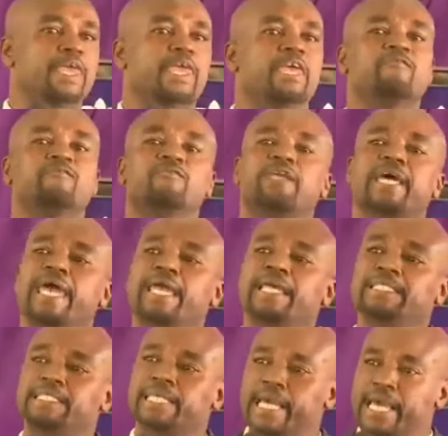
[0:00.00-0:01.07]
If there
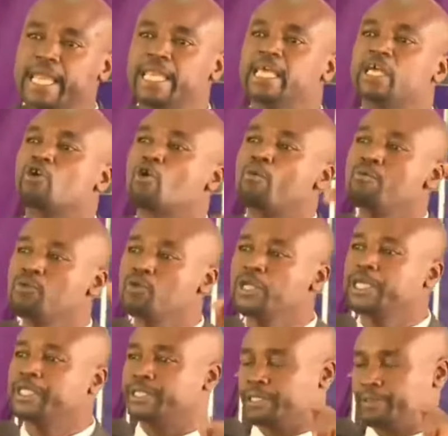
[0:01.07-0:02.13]
is any
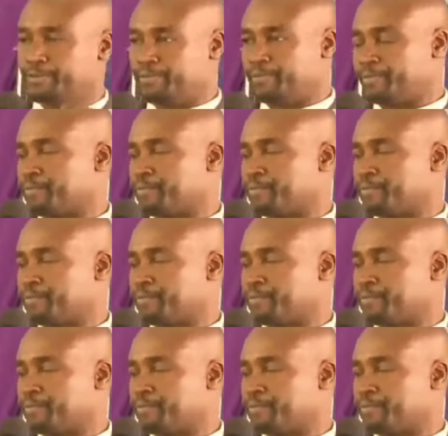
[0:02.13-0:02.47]
community